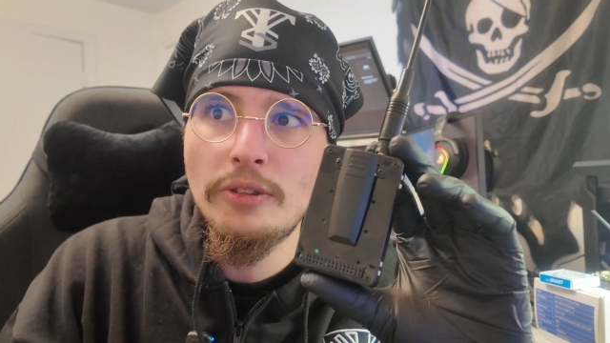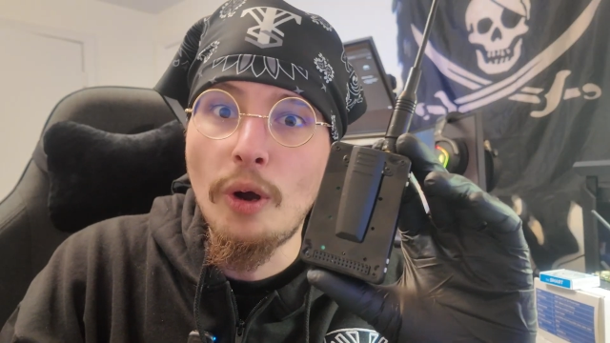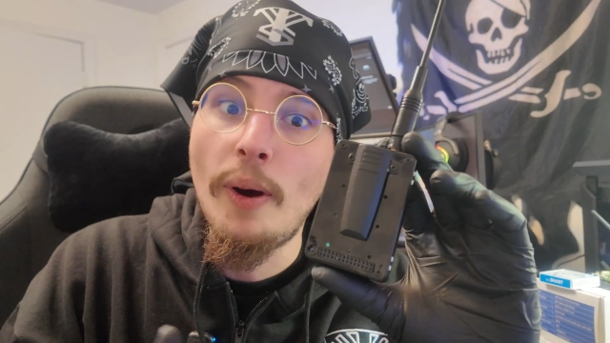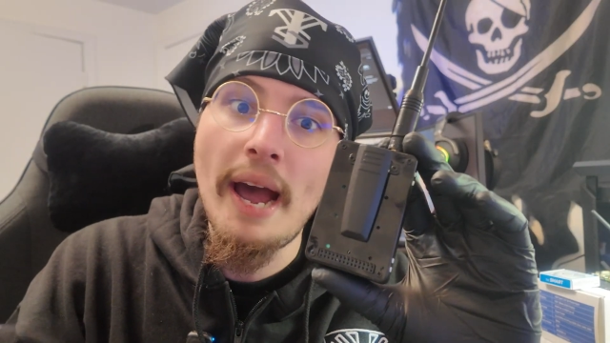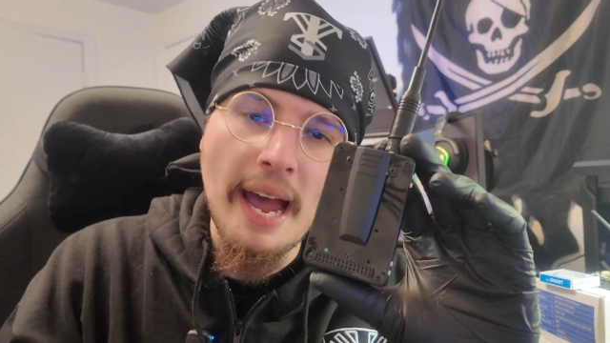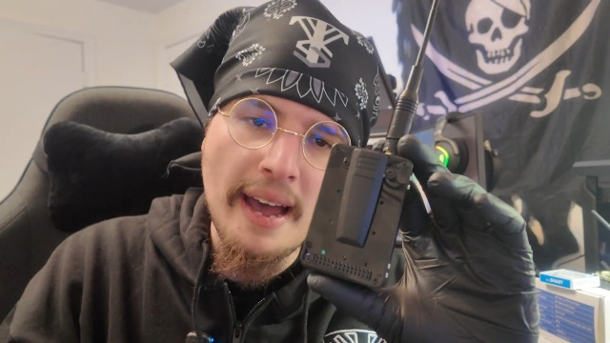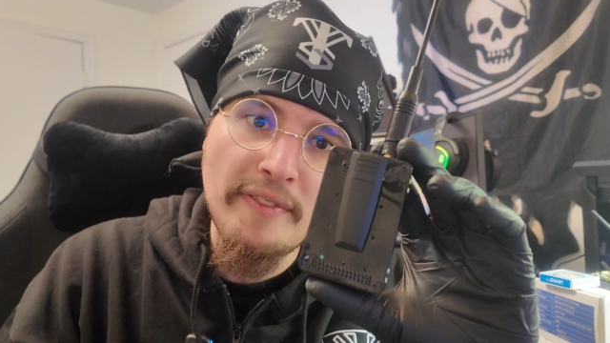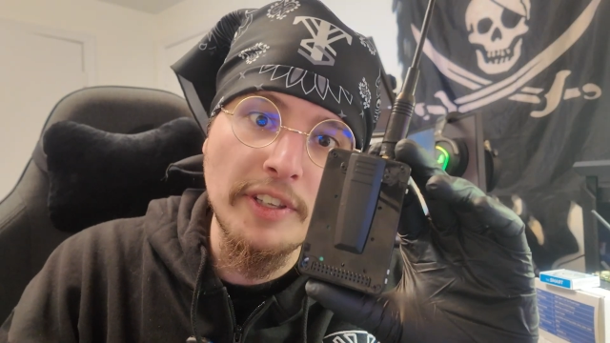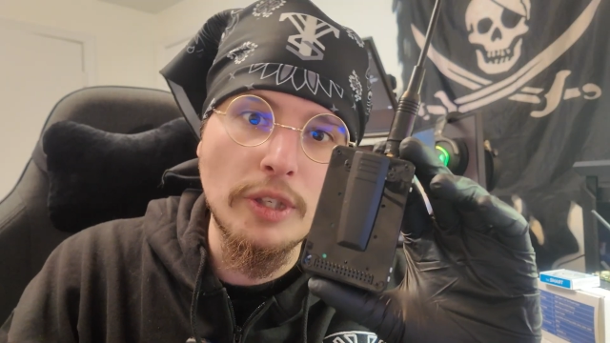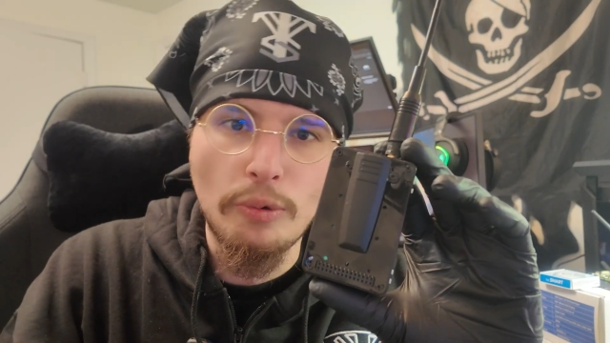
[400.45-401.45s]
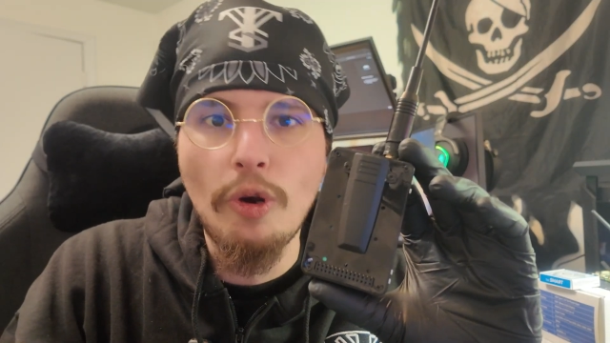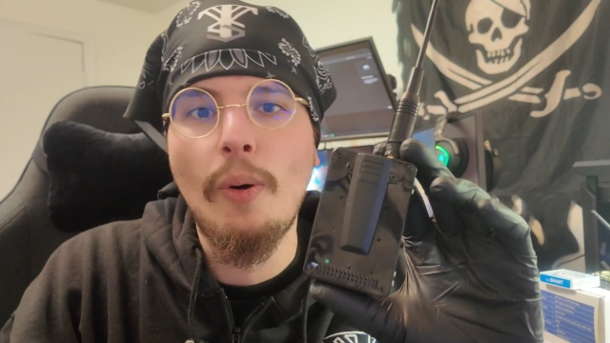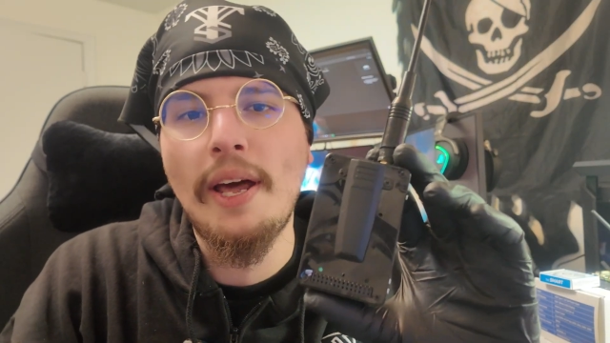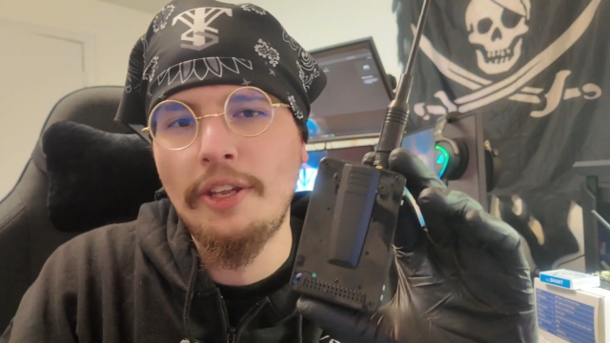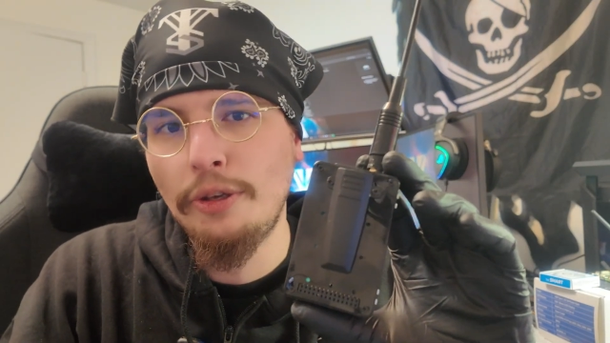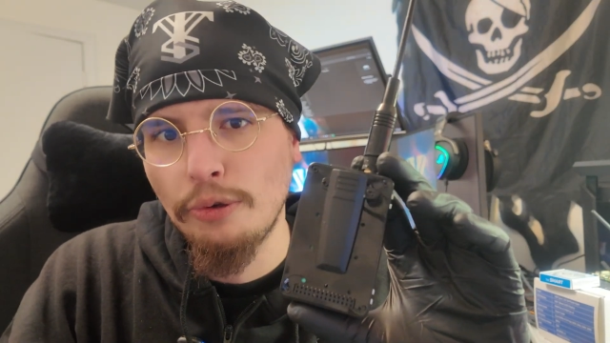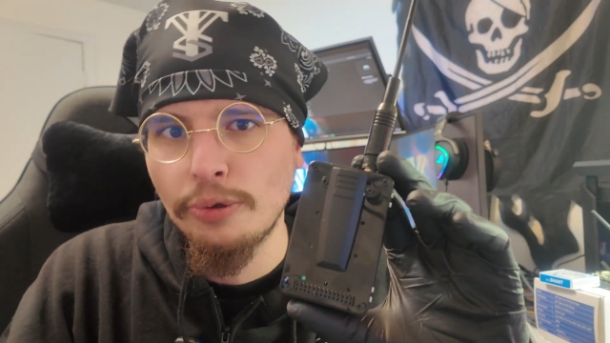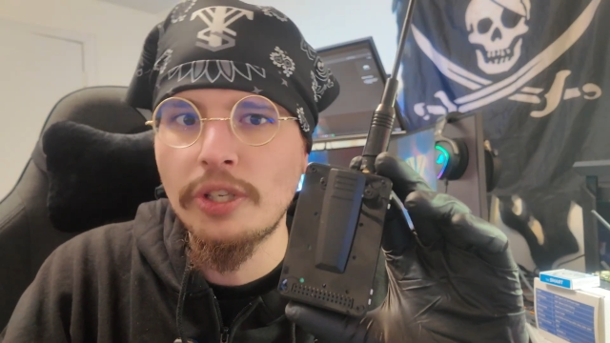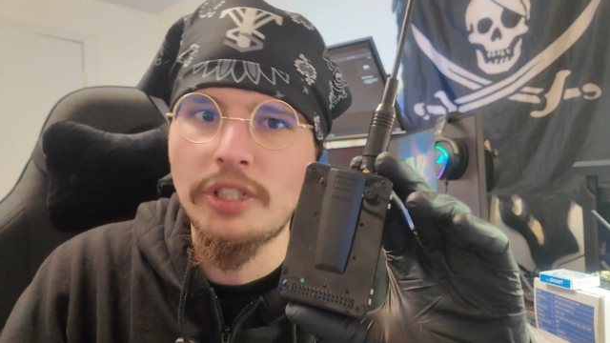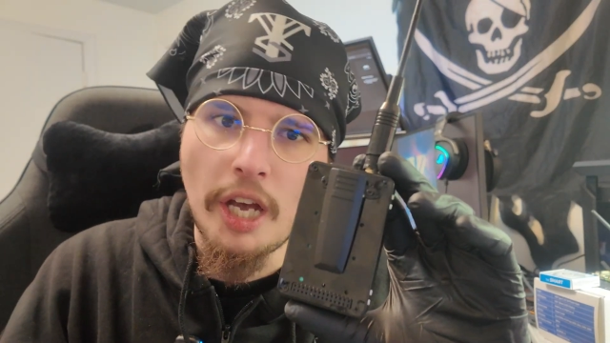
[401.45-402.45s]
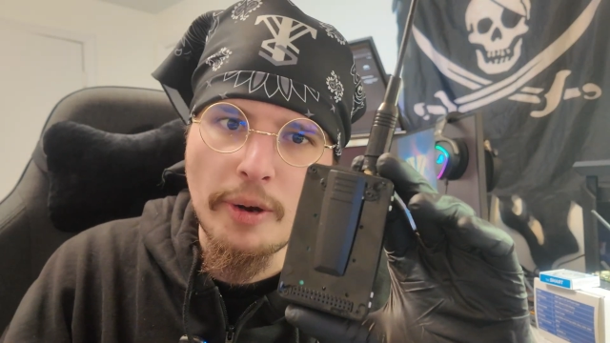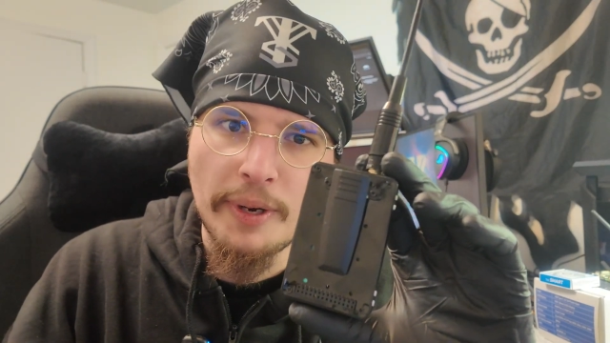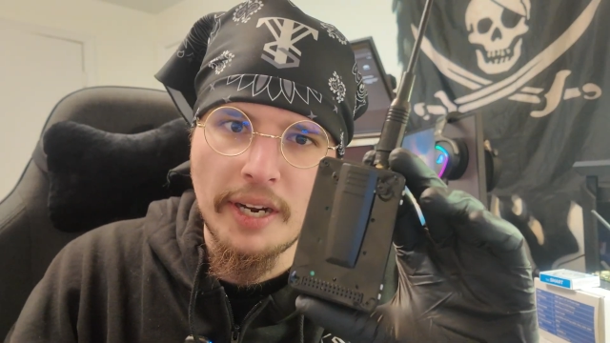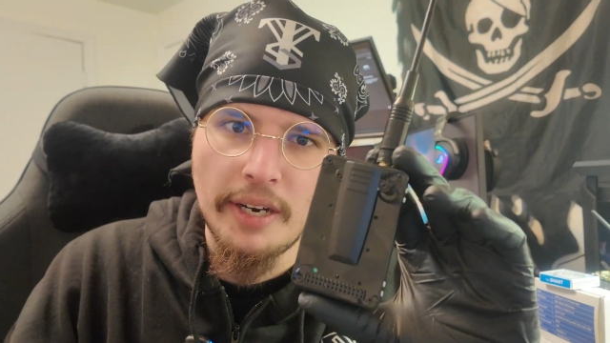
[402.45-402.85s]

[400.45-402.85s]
don't have and don't know how to use a soldering